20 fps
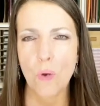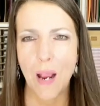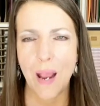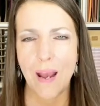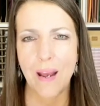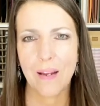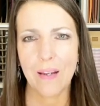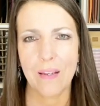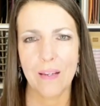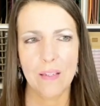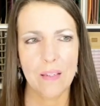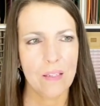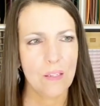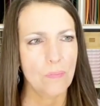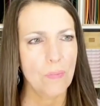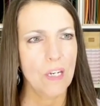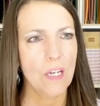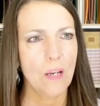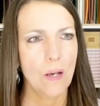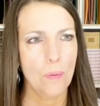rack has
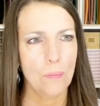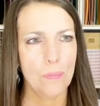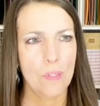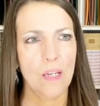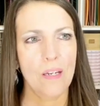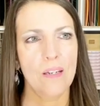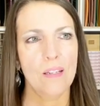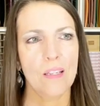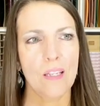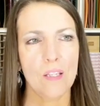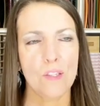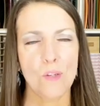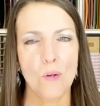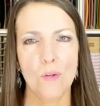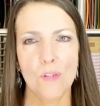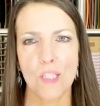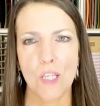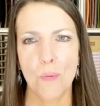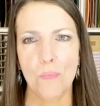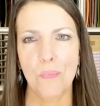been updated. That's
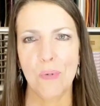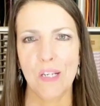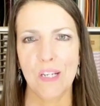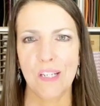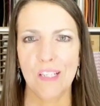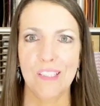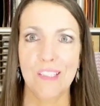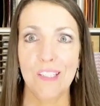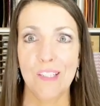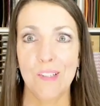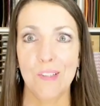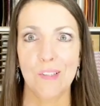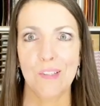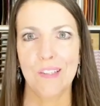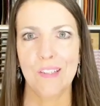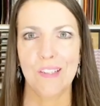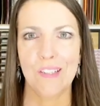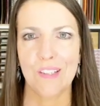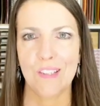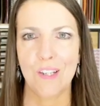always a big deal
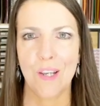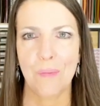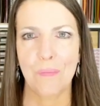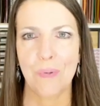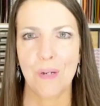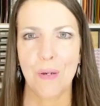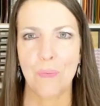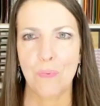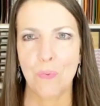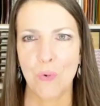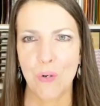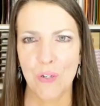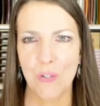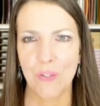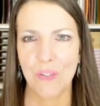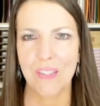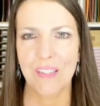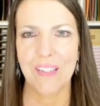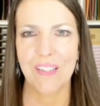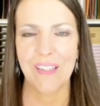in the Stampin' Up!
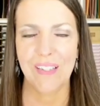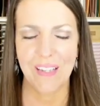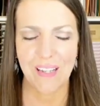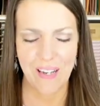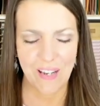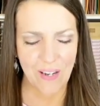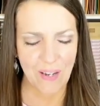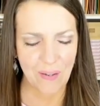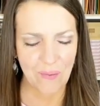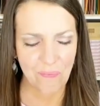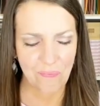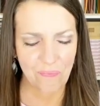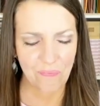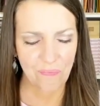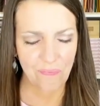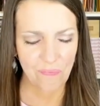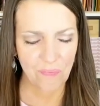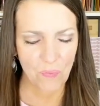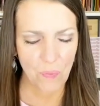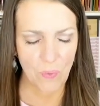world
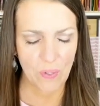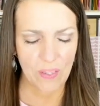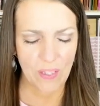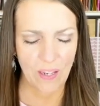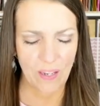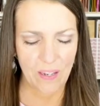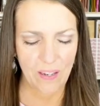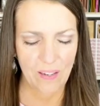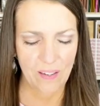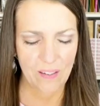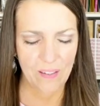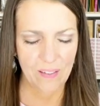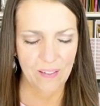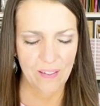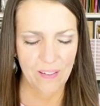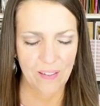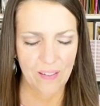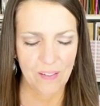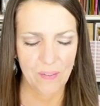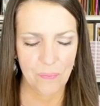um, when they
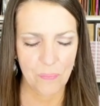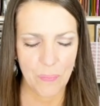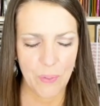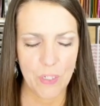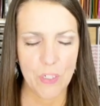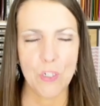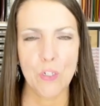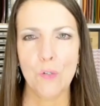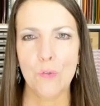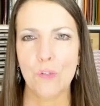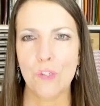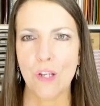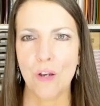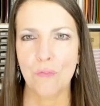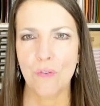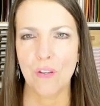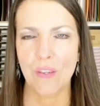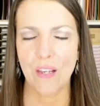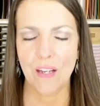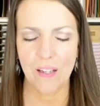put new
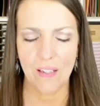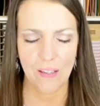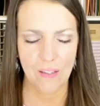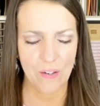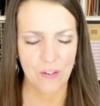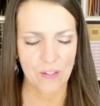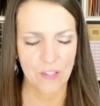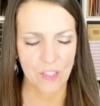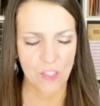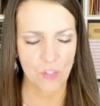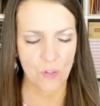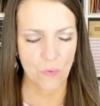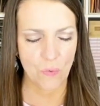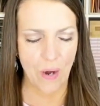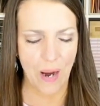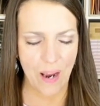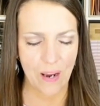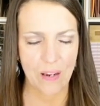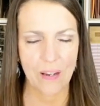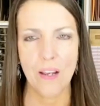stuff on that clearance
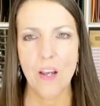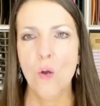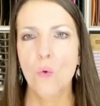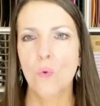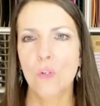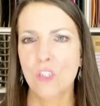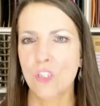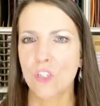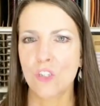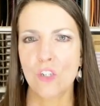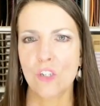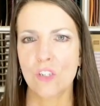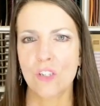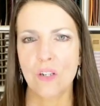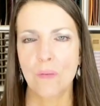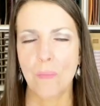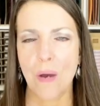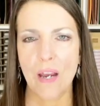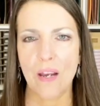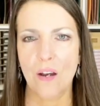rack, which is just
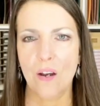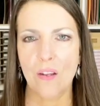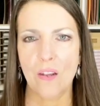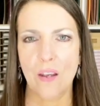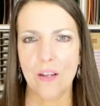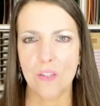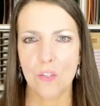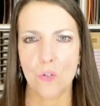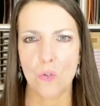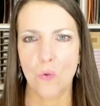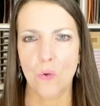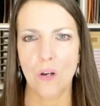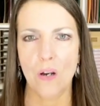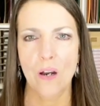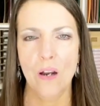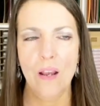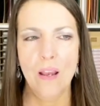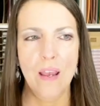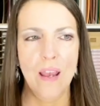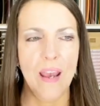in my online store.
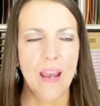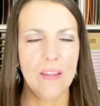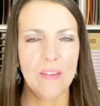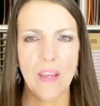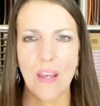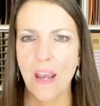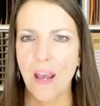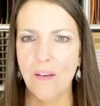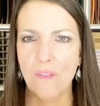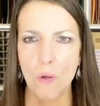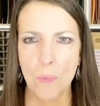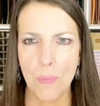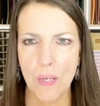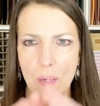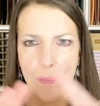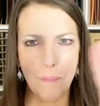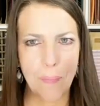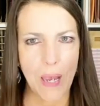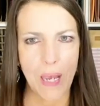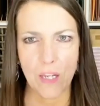And they have a
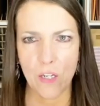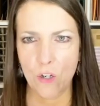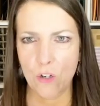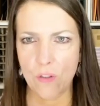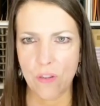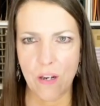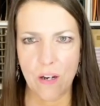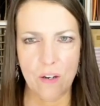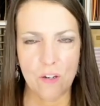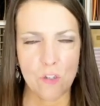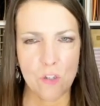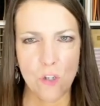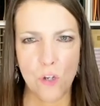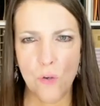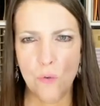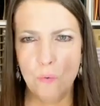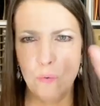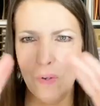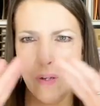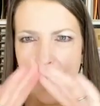big banner there,
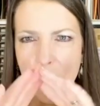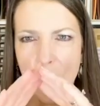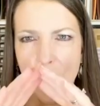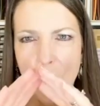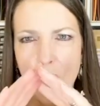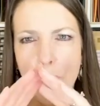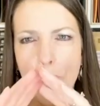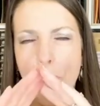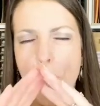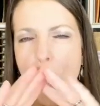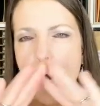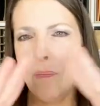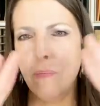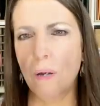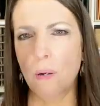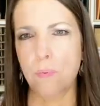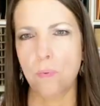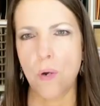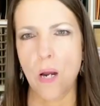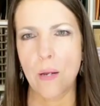so it'll pop
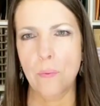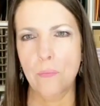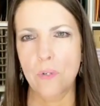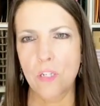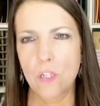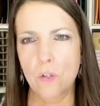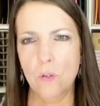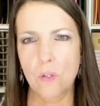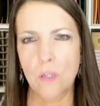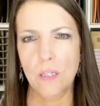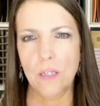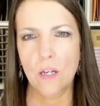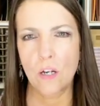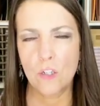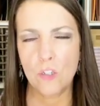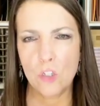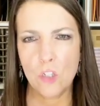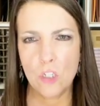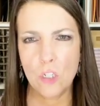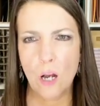up right when you click
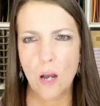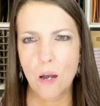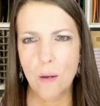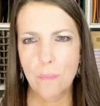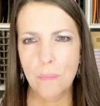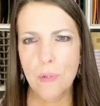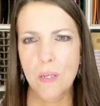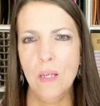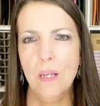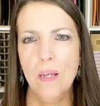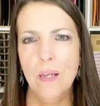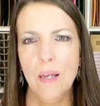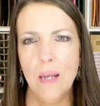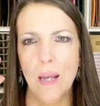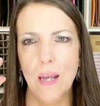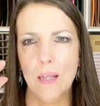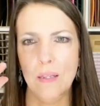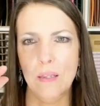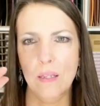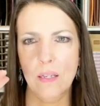on shop,
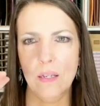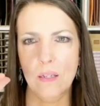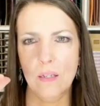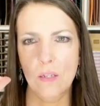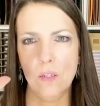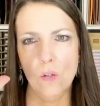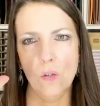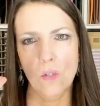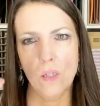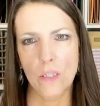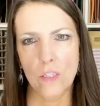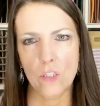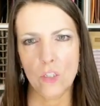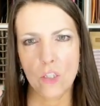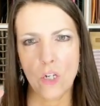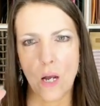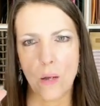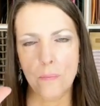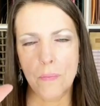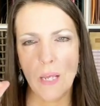and then you click
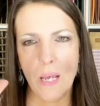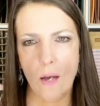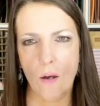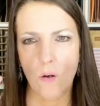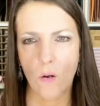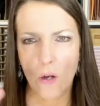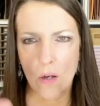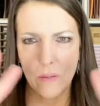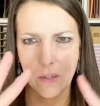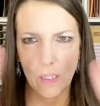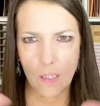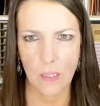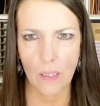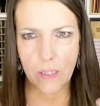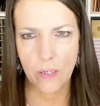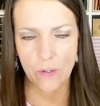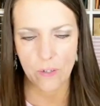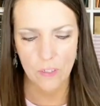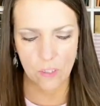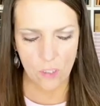shop now on the
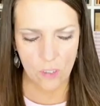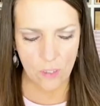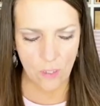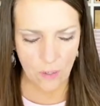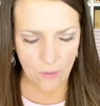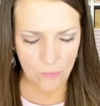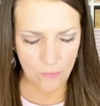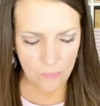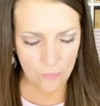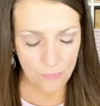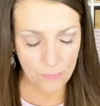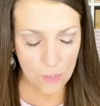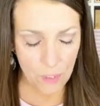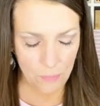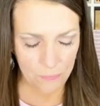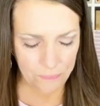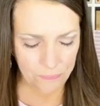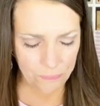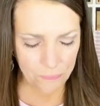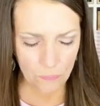clearance stuff. So
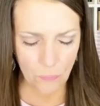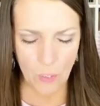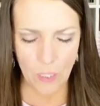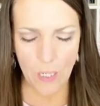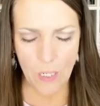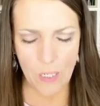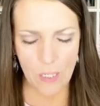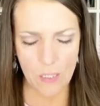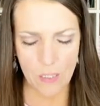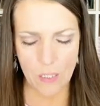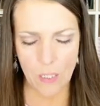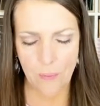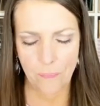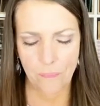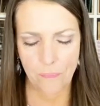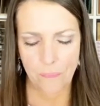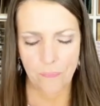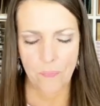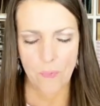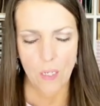pretty easy.
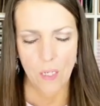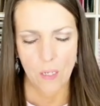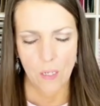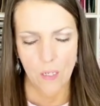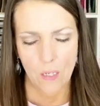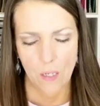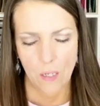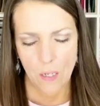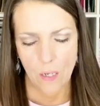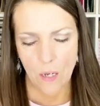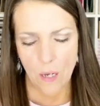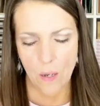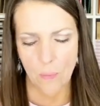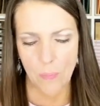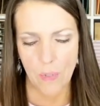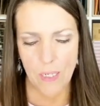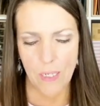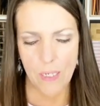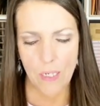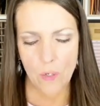Um,
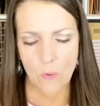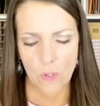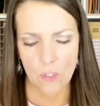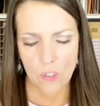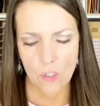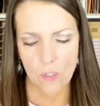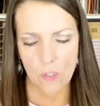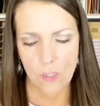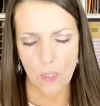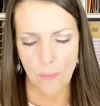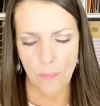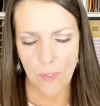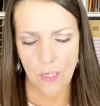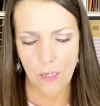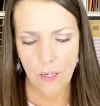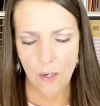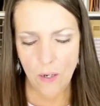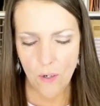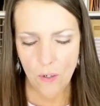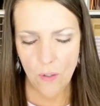but any questions, let me
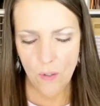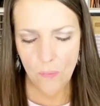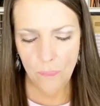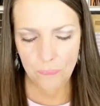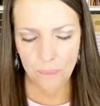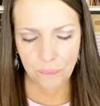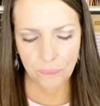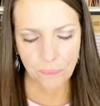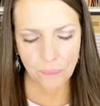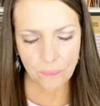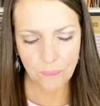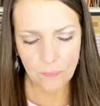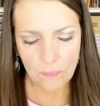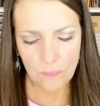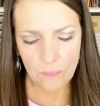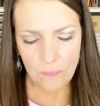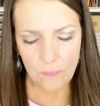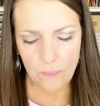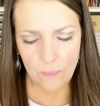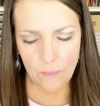know.
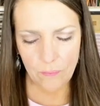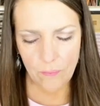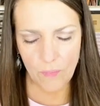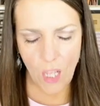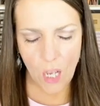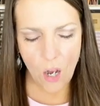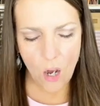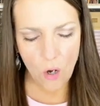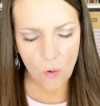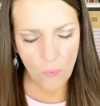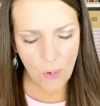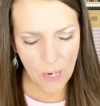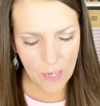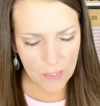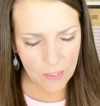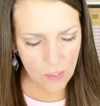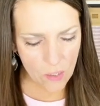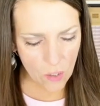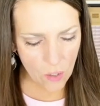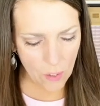All
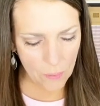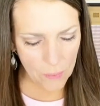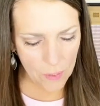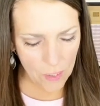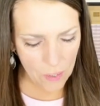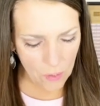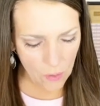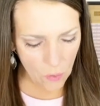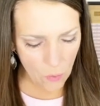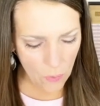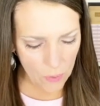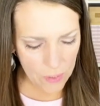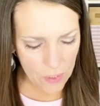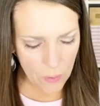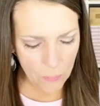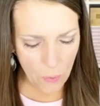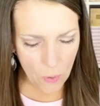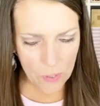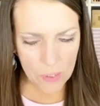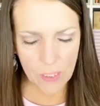right, so I'm gonna, going
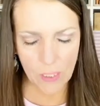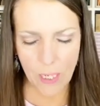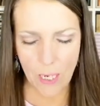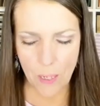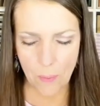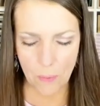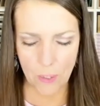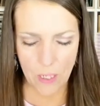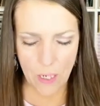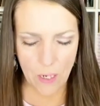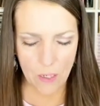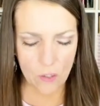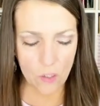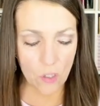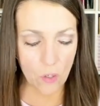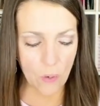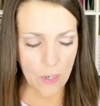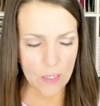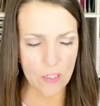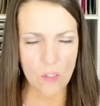to point the camera down.
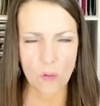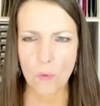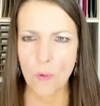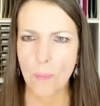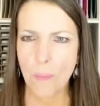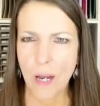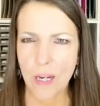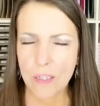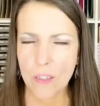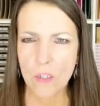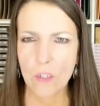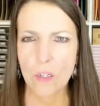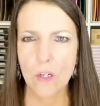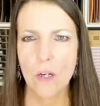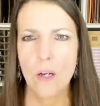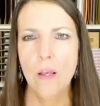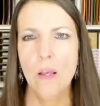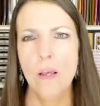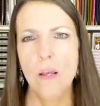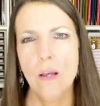So as a
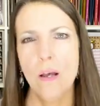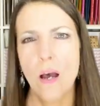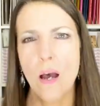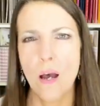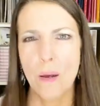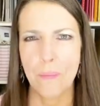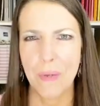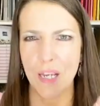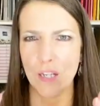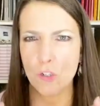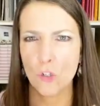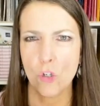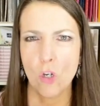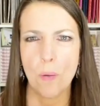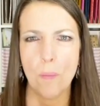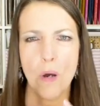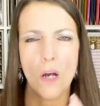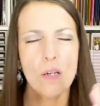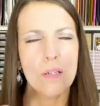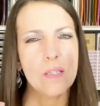reminder, um, as you
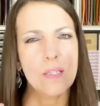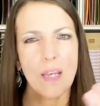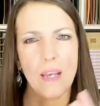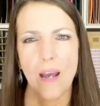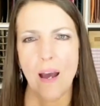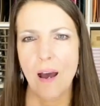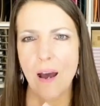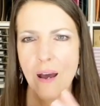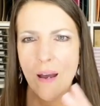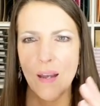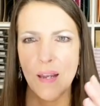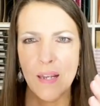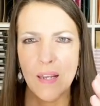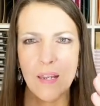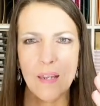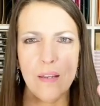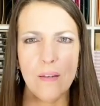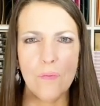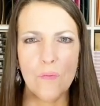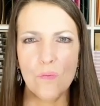come on, say
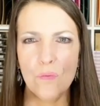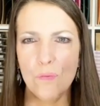hi,